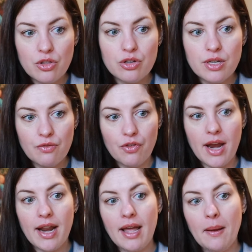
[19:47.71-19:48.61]
Thursday,
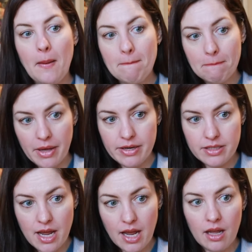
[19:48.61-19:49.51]
Friday,
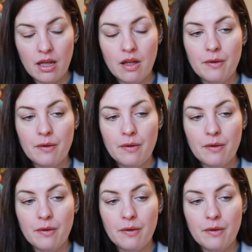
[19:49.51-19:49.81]
Monday.